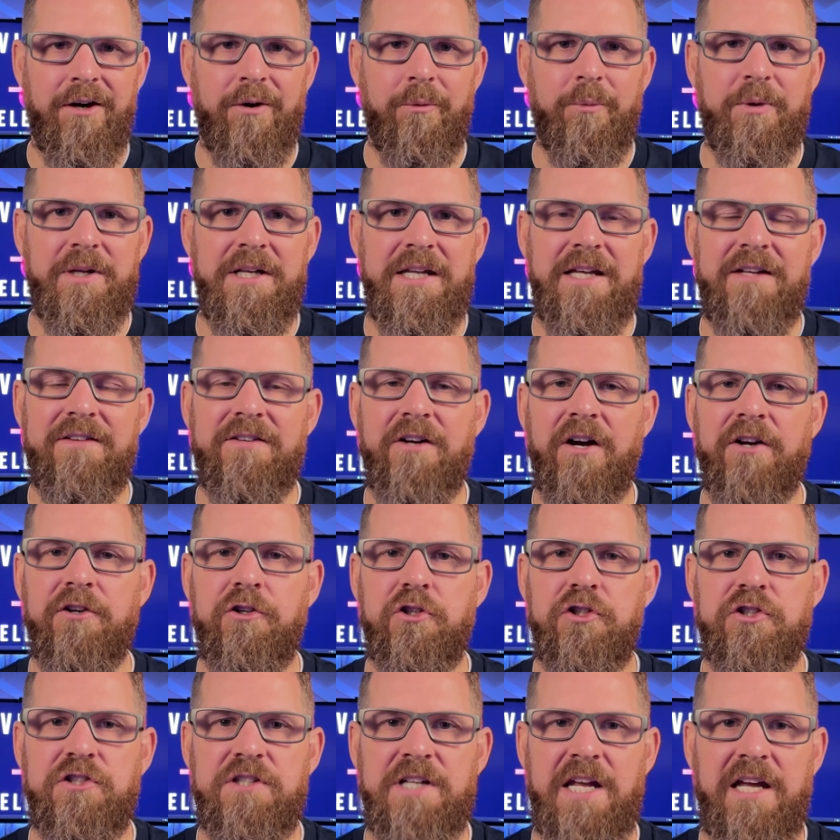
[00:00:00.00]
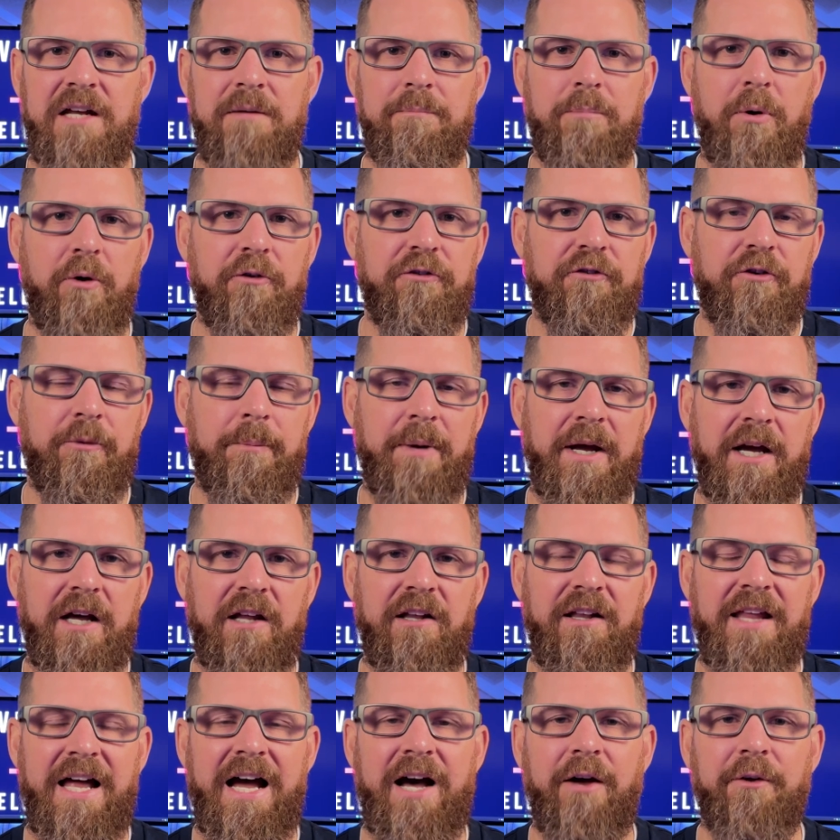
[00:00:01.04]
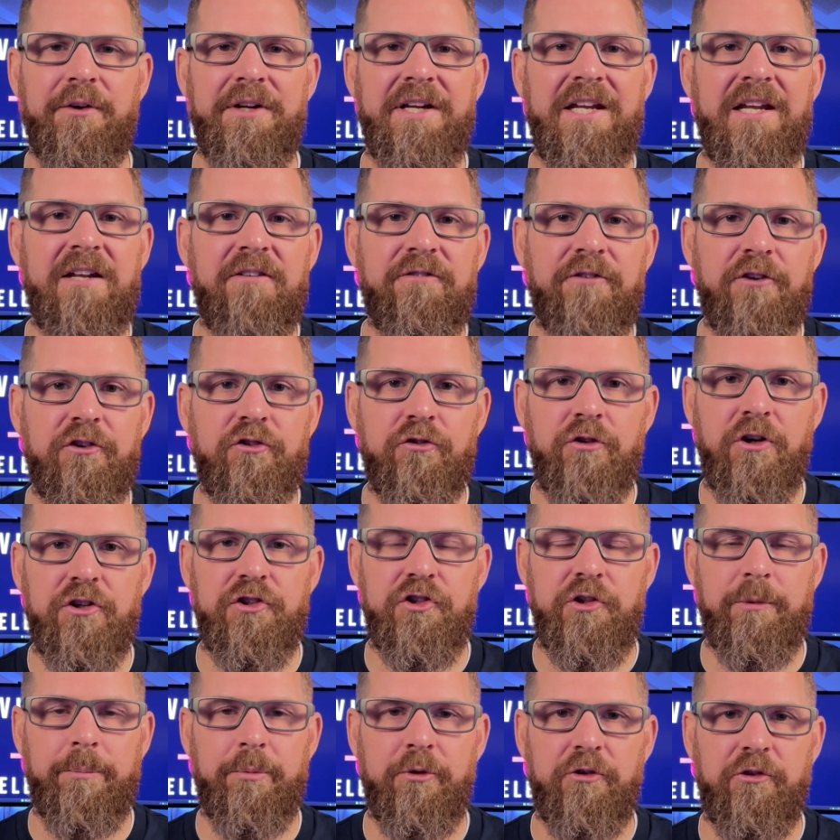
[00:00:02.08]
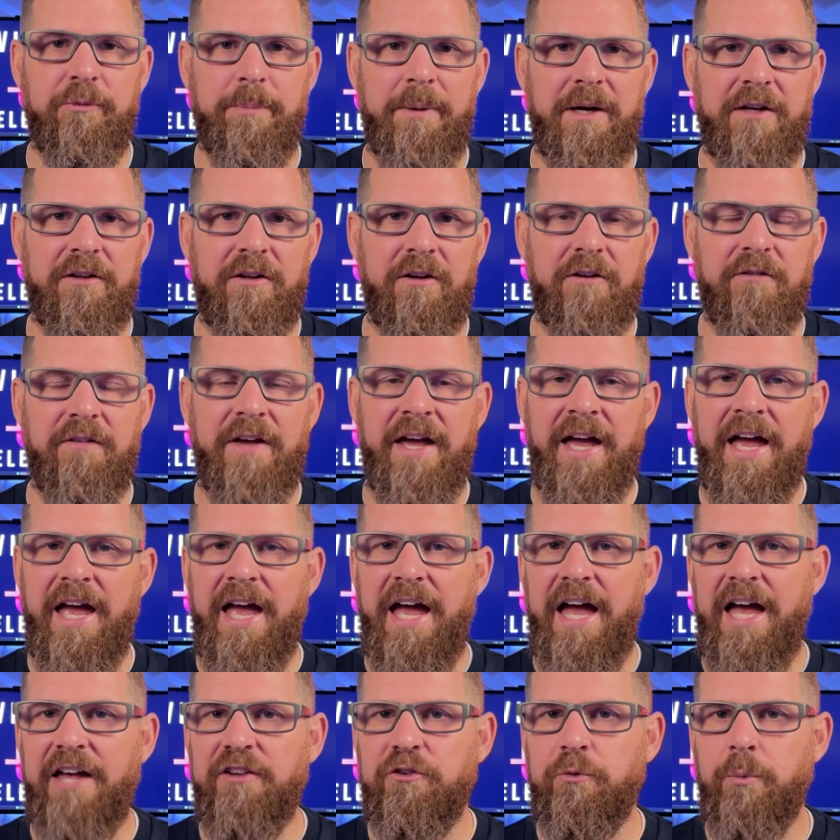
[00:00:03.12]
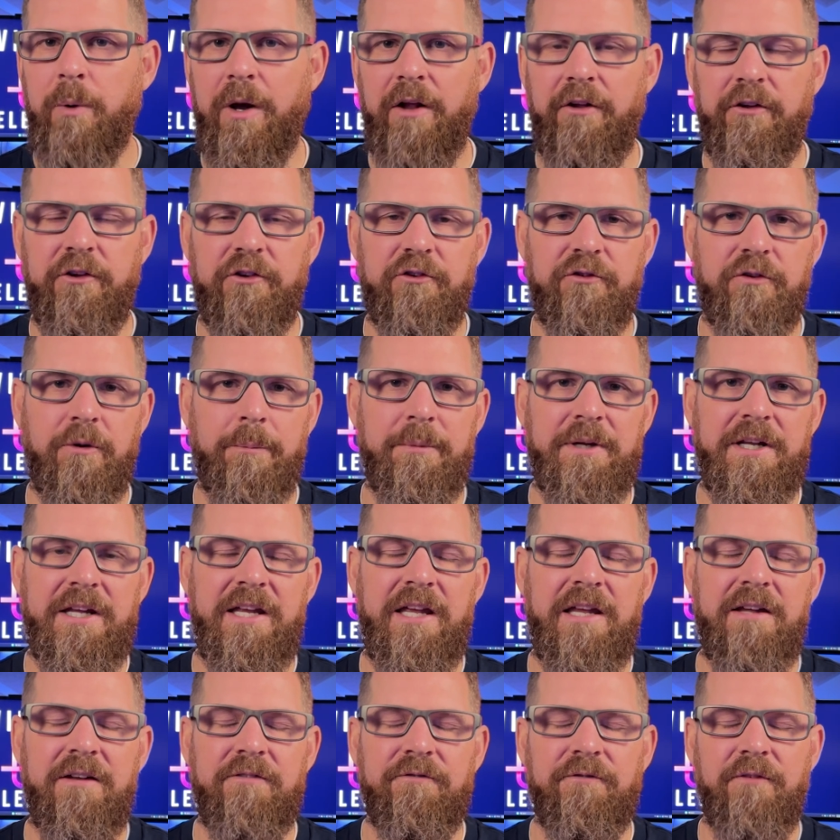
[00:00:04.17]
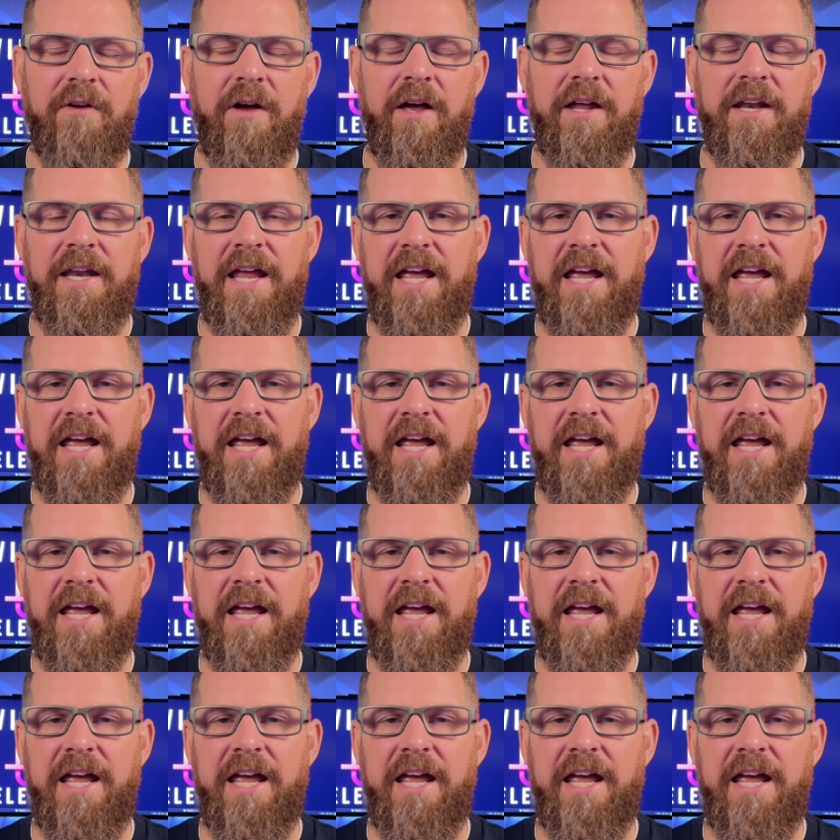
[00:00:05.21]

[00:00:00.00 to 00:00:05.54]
We need to understand both from a cloud infrastructure perspective as well as from an, in, an